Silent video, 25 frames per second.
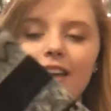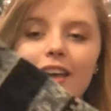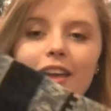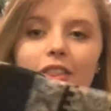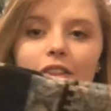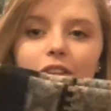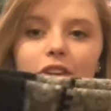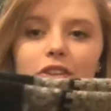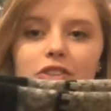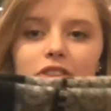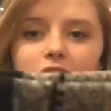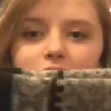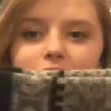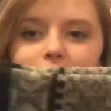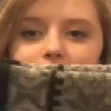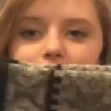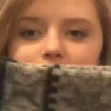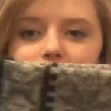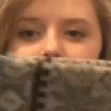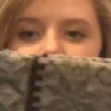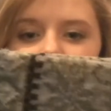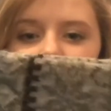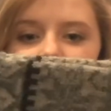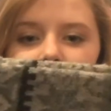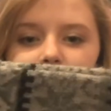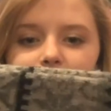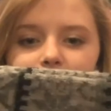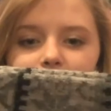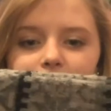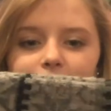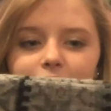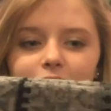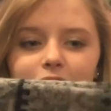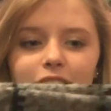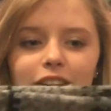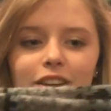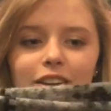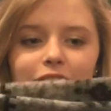and they're just this like
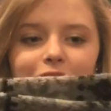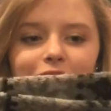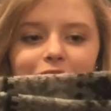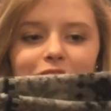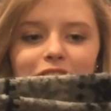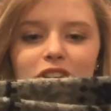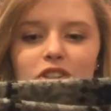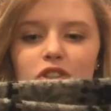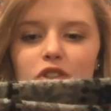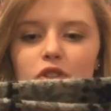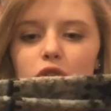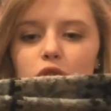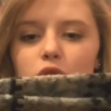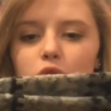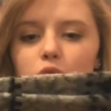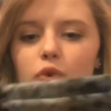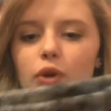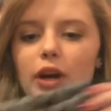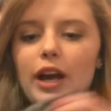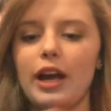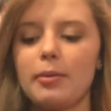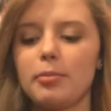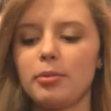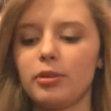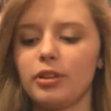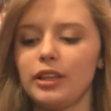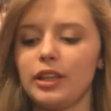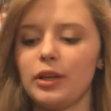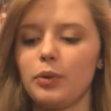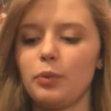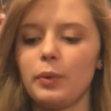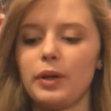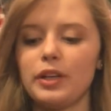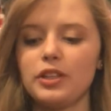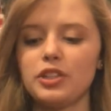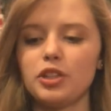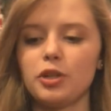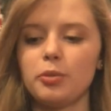tribally
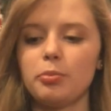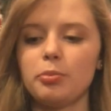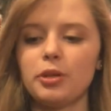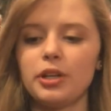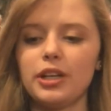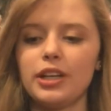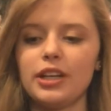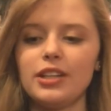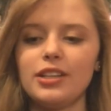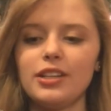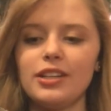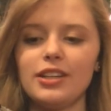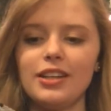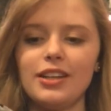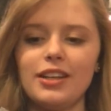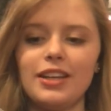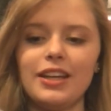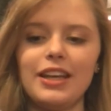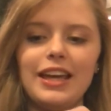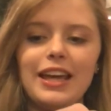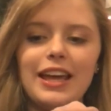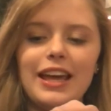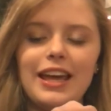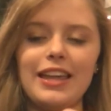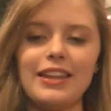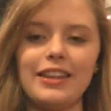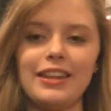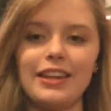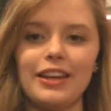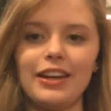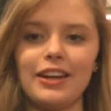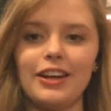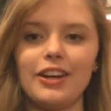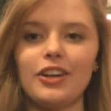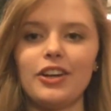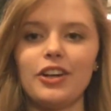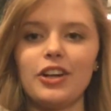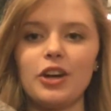winter print and
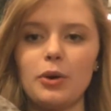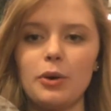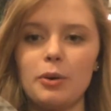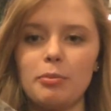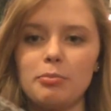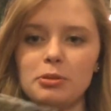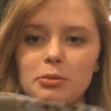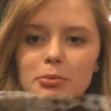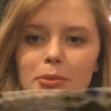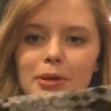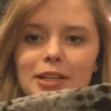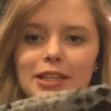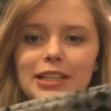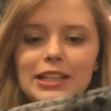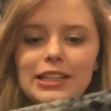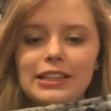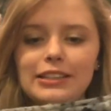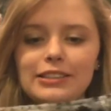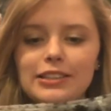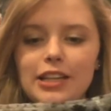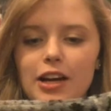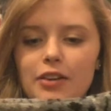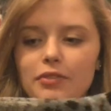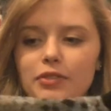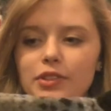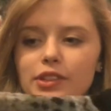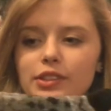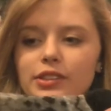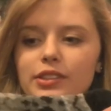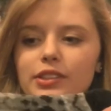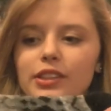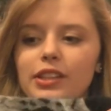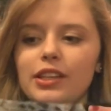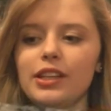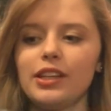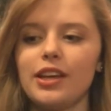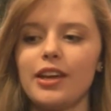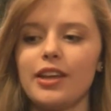they go up to my knees
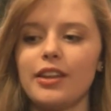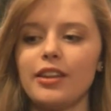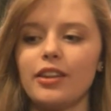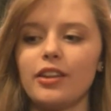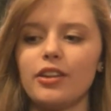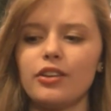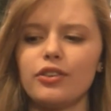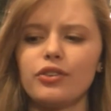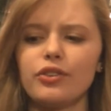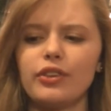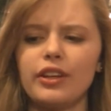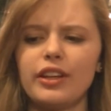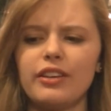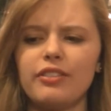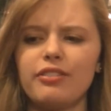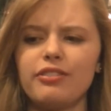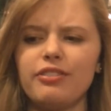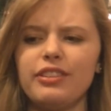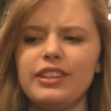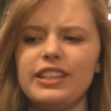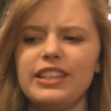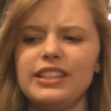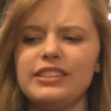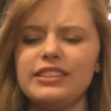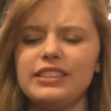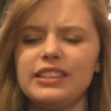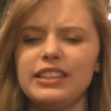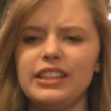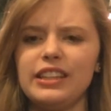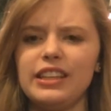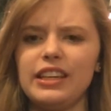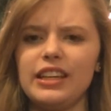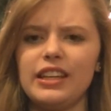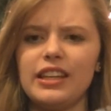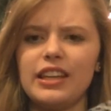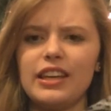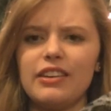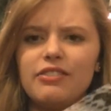obviously and they're like
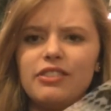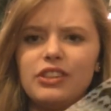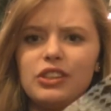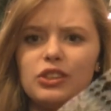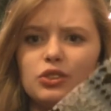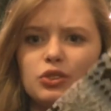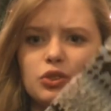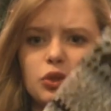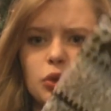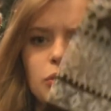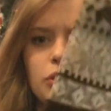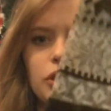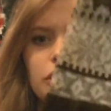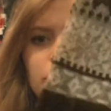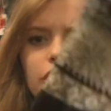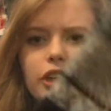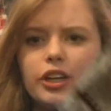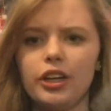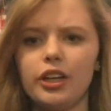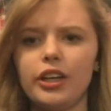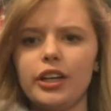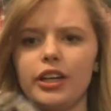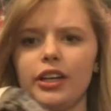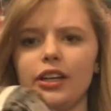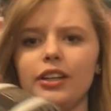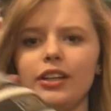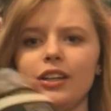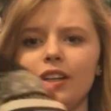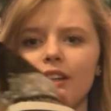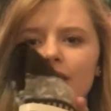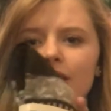fleecy and they feel so good.